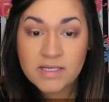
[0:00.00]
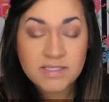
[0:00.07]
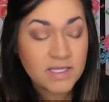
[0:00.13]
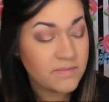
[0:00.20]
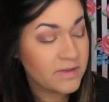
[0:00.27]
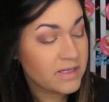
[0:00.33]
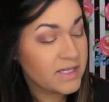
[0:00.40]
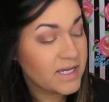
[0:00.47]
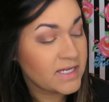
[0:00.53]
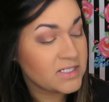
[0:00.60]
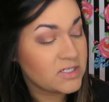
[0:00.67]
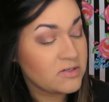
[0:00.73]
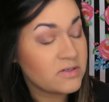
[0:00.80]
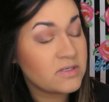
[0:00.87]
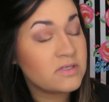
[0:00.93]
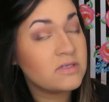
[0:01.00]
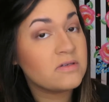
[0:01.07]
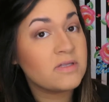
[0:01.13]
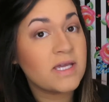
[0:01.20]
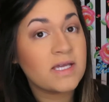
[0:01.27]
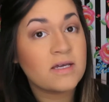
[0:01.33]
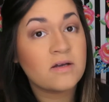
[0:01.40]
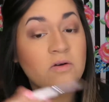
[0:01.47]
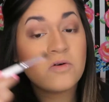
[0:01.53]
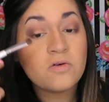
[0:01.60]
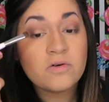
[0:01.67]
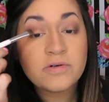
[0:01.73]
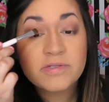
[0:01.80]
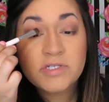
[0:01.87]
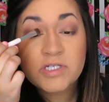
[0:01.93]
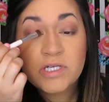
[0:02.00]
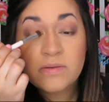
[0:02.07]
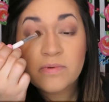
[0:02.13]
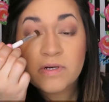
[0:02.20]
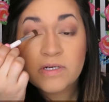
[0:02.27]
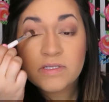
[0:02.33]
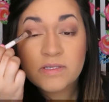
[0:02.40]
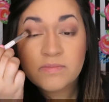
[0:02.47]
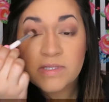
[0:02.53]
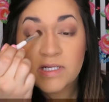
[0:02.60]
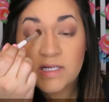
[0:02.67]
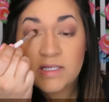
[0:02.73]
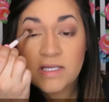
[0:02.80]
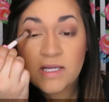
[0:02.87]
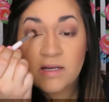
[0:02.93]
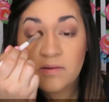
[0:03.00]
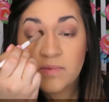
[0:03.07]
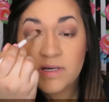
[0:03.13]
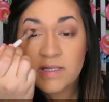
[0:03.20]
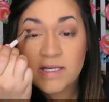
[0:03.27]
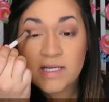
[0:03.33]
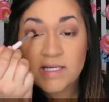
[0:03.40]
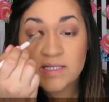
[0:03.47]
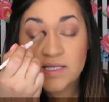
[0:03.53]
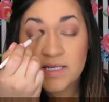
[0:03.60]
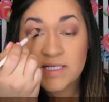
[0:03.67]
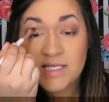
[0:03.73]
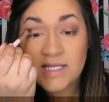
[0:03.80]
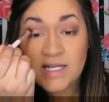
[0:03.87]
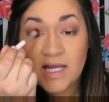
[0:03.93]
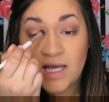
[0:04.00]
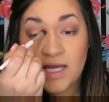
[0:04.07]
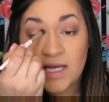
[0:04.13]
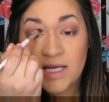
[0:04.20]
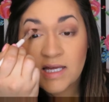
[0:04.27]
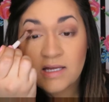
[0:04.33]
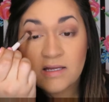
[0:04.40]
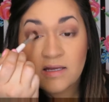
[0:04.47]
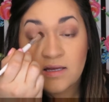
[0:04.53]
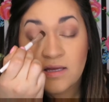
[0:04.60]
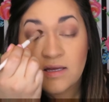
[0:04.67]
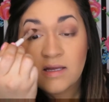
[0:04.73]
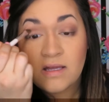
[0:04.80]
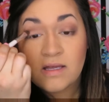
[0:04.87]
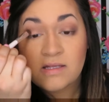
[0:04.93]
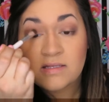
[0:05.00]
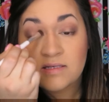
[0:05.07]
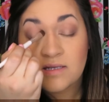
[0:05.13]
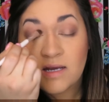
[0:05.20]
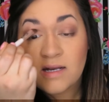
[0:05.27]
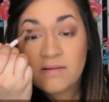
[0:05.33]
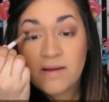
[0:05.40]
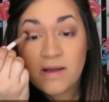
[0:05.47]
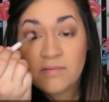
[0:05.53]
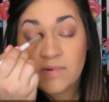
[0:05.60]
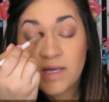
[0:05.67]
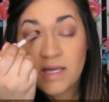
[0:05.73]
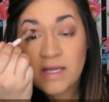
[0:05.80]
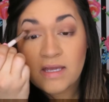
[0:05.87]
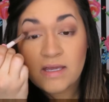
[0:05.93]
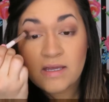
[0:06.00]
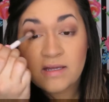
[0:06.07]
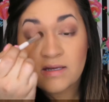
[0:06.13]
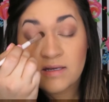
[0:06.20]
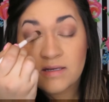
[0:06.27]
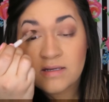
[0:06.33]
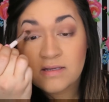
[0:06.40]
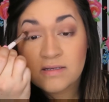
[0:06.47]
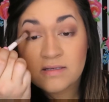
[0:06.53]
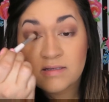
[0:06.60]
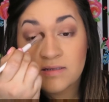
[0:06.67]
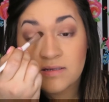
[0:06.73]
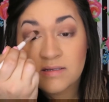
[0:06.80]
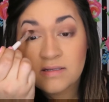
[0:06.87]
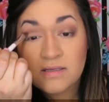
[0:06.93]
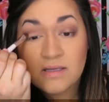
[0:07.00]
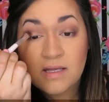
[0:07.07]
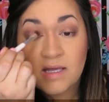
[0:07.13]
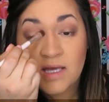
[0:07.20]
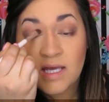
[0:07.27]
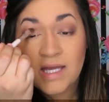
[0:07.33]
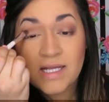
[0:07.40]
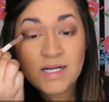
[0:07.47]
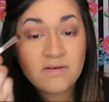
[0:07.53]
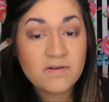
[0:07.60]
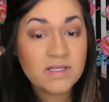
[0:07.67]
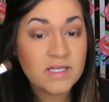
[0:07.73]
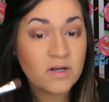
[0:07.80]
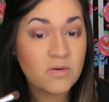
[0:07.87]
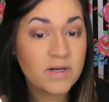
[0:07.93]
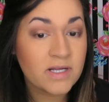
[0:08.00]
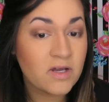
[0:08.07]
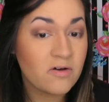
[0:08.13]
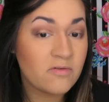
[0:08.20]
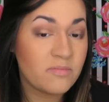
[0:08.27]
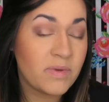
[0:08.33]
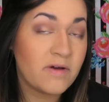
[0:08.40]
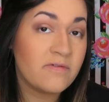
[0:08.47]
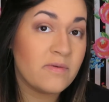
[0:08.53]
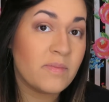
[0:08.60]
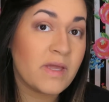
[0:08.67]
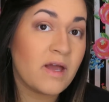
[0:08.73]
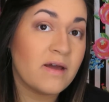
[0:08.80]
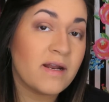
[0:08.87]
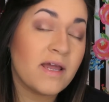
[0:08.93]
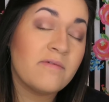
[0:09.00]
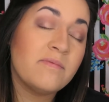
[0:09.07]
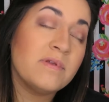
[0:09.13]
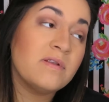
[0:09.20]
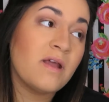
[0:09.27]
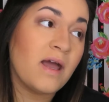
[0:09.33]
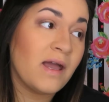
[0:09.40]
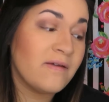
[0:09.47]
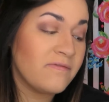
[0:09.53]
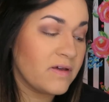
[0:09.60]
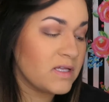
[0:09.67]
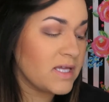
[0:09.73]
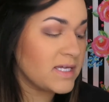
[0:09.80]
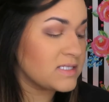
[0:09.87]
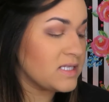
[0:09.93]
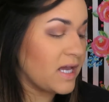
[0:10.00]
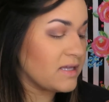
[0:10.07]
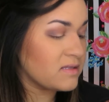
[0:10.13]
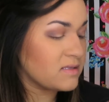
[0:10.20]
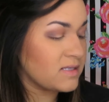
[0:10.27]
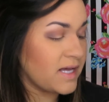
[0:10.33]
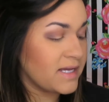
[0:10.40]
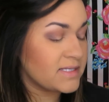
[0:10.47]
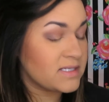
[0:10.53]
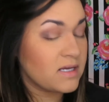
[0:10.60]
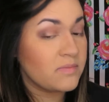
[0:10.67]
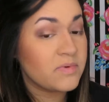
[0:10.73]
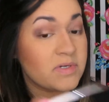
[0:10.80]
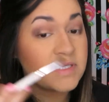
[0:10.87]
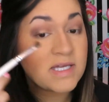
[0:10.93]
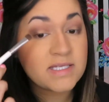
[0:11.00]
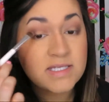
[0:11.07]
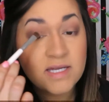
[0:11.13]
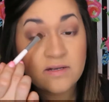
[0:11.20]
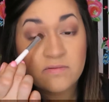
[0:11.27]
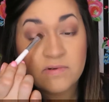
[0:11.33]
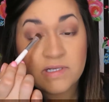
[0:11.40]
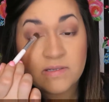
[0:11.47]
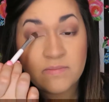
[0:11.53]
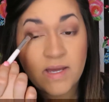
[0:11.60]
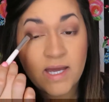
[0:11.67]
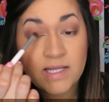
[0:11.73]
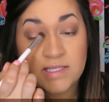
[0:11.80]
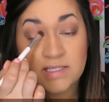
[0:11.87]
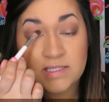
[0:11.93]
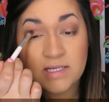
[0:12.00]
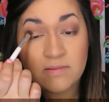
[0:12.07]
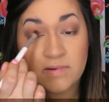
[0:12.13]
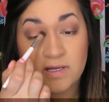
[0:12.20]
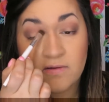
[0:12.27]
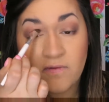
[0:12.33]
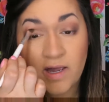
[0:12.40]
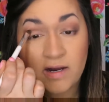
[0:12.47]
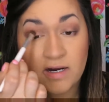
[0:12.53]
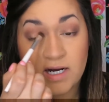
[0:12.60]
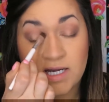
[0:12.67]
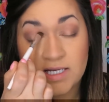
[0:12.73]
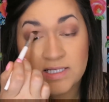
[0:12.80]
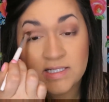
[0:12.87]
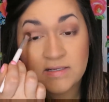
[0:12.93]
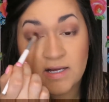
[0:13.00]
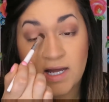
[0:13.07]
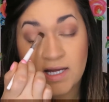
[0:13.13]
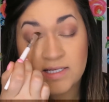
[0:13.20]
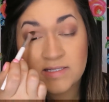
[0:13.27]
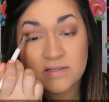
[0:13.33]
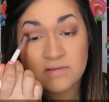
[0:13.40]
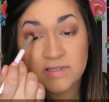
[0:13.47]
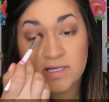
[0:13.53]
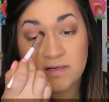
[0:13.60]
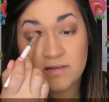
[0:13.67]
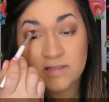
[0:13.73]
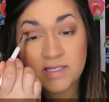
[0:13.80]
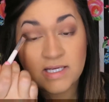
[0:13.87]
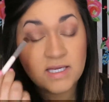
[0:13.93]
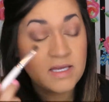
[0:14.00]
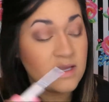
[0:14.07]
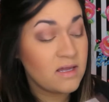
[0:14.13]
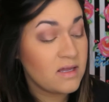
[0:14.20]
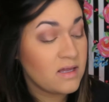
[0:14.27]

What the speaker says: Typically I do like a gold shimmer or something in there, but like I said, today it's not about me. And I really don't want to go above and beyond. I felt like death the last couple of days. I had a really bad stomach virus, you guys. So literally